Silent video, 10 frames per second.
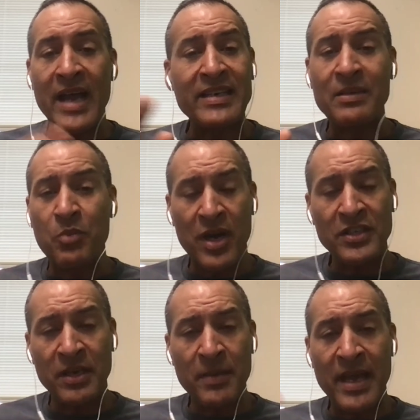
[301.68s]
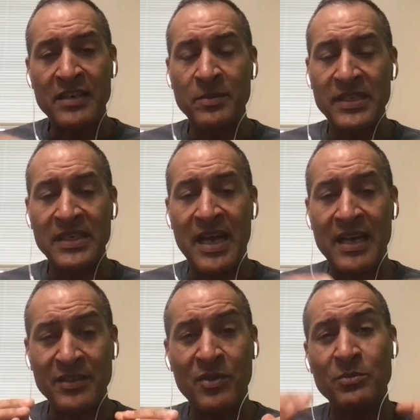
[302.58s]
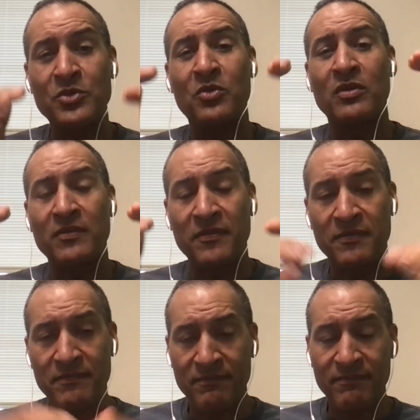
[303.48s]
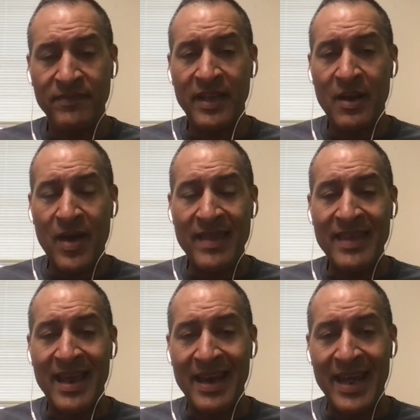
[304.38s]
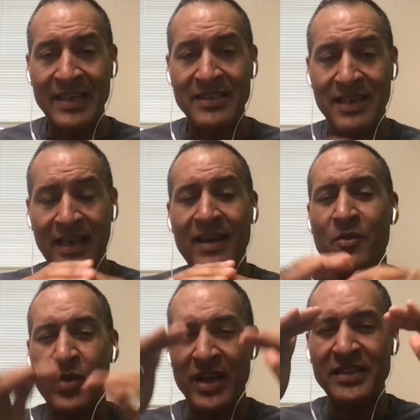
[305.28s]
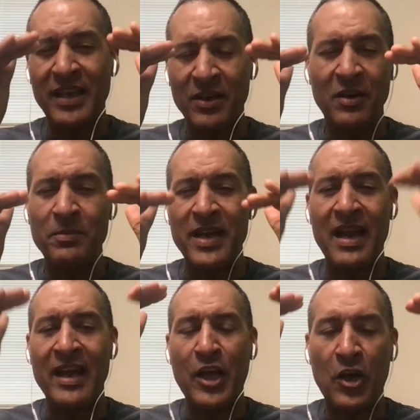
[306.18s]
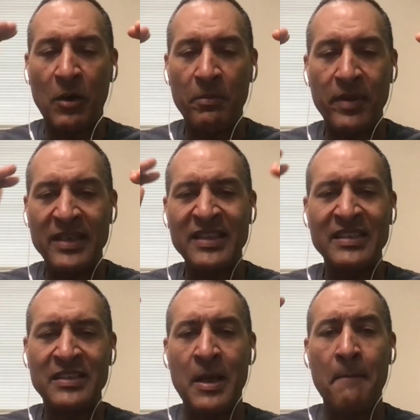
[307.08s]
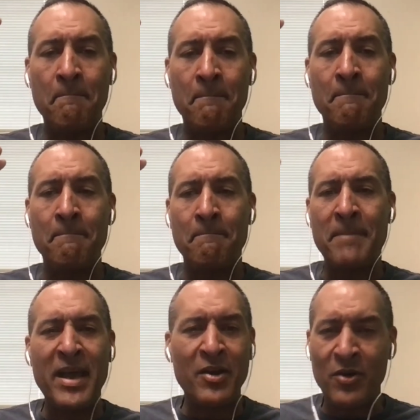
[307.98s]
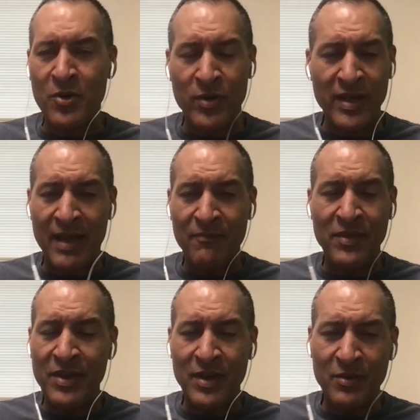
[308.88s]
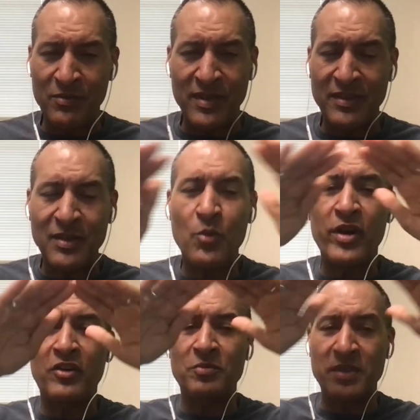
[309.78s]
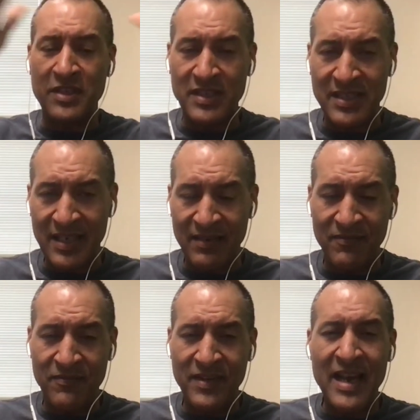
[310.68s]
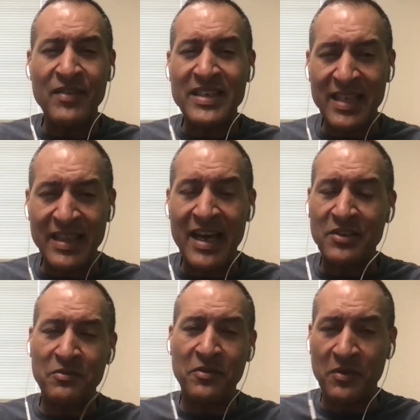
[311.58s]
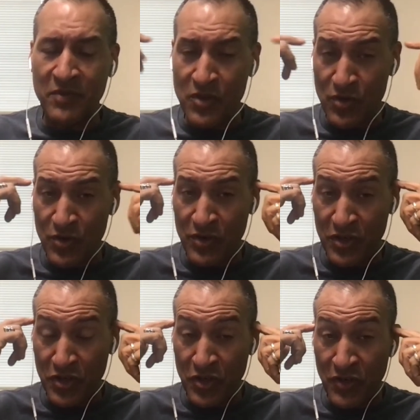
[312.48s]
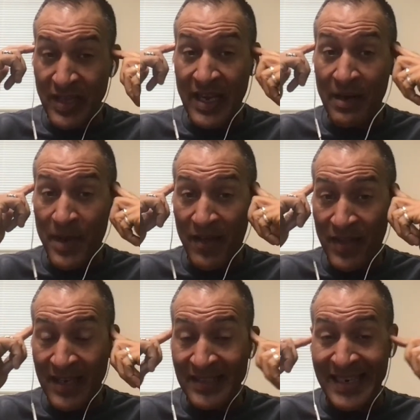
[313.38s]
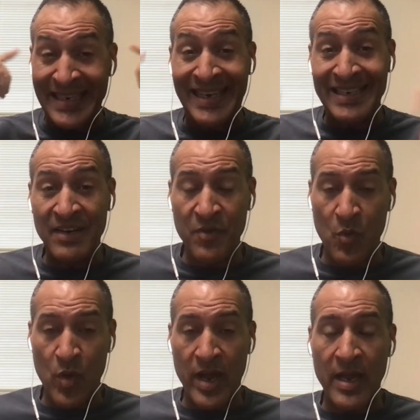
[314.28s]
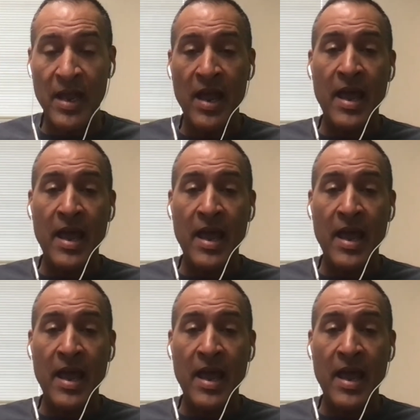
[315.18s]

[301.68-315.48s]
IT project management side. So I'm sort of, at that next level. When I say up, not like up is this better or yeah, than someone else, but just that kind of a 10,000 foot view. You're thinking about things in a different way.